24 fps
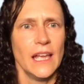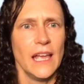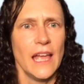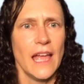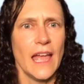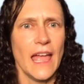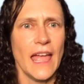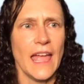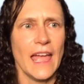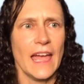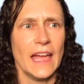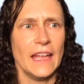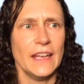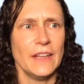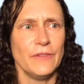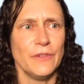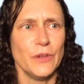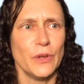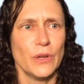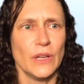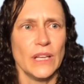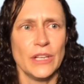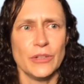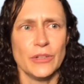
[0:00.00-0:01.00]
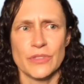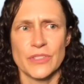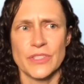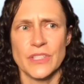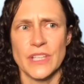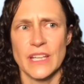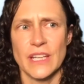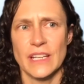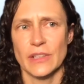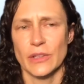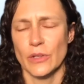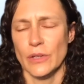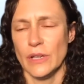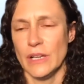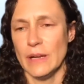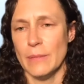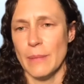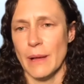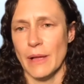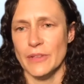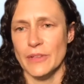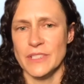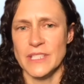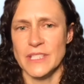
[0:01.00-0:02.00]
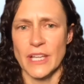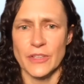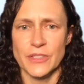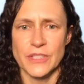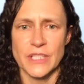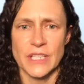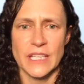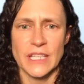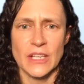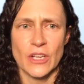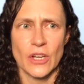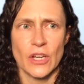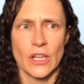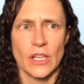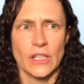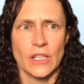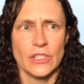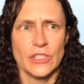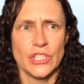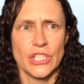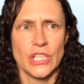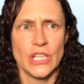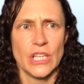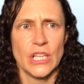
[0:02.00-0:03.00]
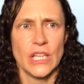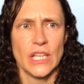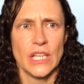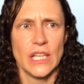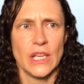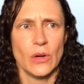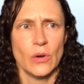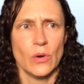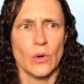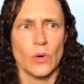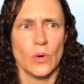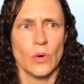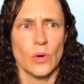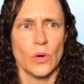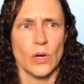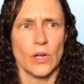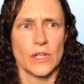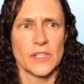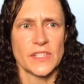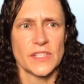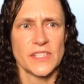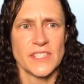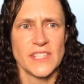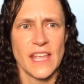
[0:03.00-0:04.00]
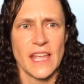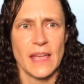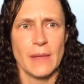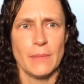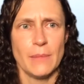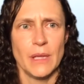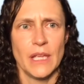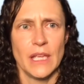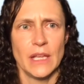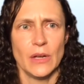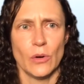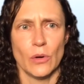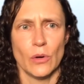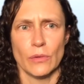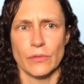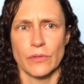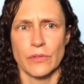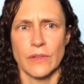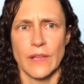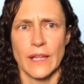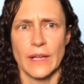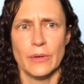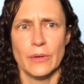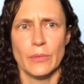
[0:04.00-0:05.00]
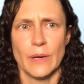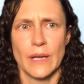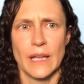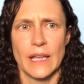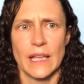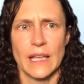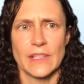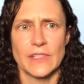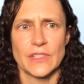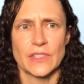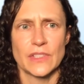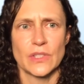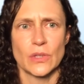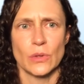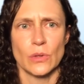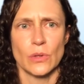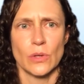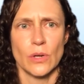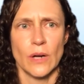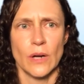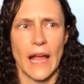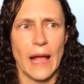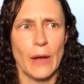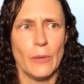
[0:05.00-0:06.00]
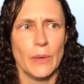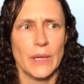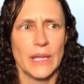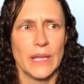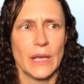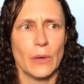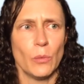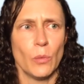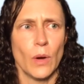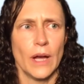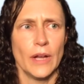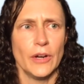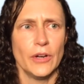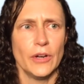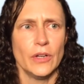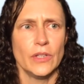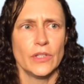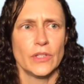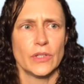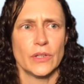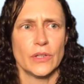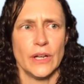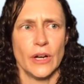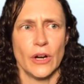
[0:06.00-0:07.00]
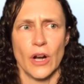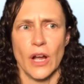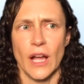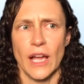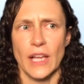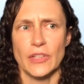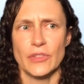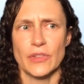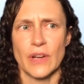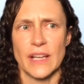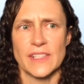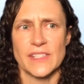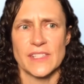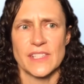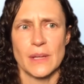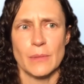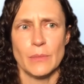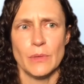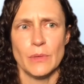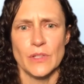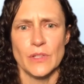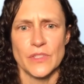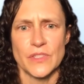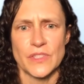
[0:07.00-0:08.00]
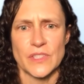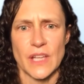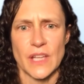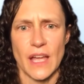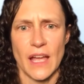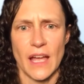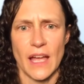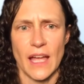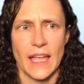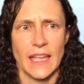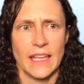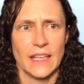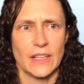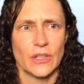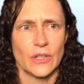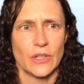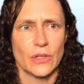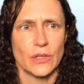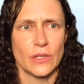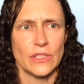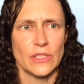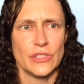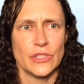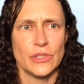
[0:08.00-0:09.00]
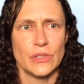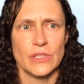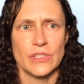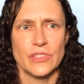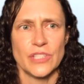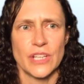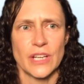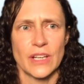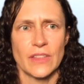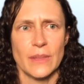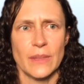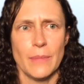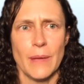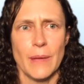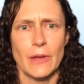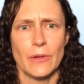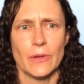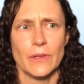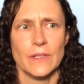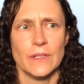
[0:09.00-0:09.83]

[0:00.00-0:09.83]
And if you're interested in learning about delta ecology or salmon or flood risk or how we get water during our hot, dry summers, I encourage you to check them out.